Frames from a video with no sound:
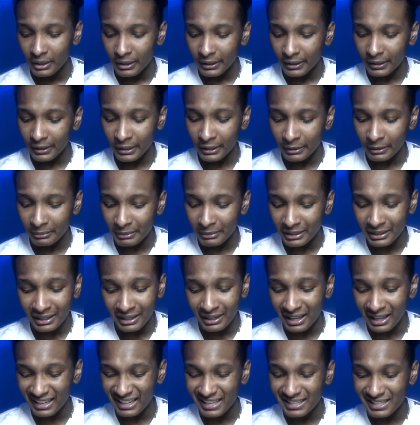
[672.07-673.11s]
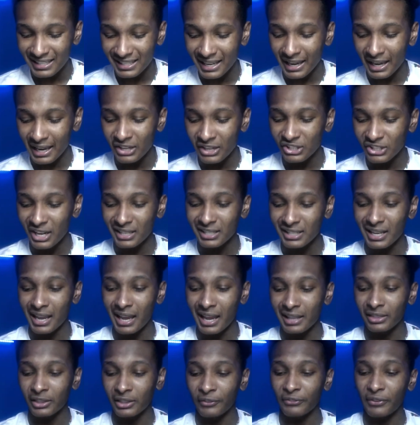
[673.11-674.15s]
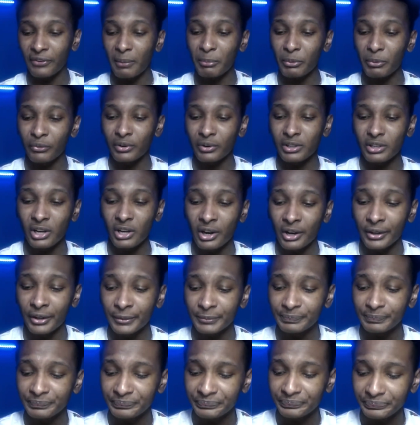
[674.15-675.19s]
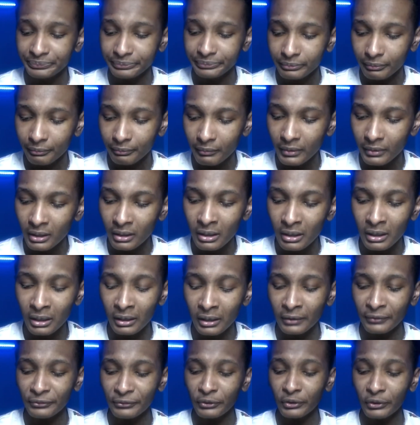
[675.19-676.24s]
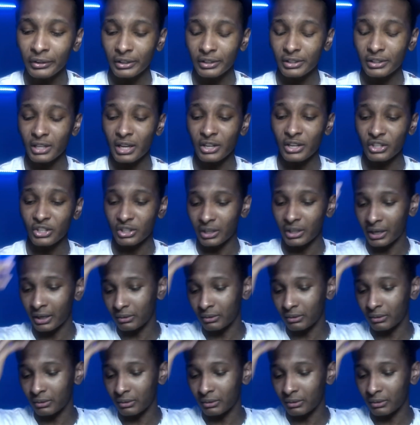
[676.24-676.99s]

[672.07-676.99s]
And then, like I said, Eddie Jackson had the fumble return. For the touchdown.